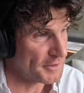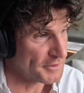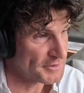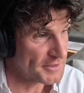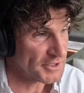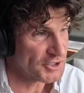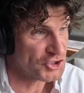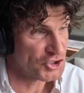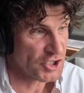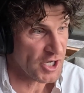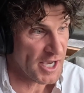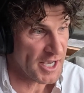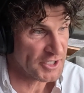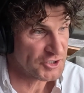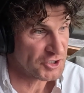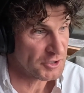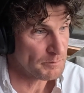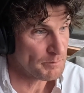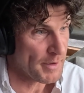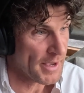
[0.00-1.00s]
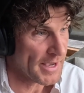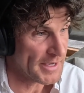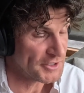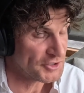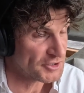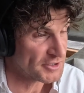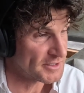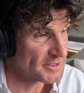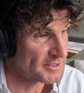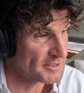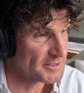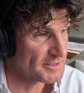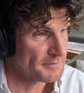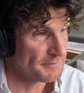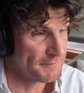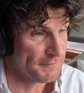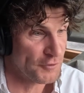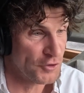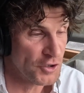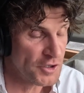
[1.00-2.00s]
discharging patients
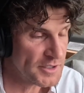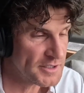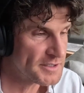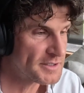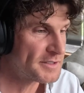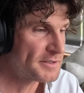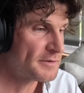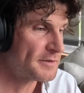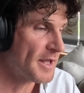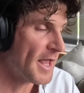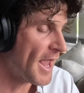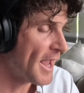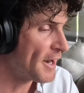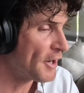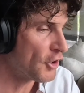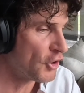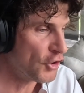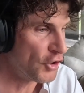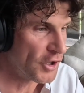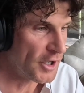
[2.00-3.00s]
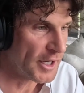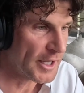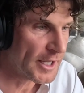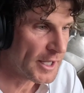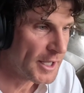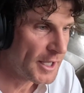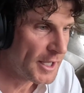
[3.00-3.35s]
first and early,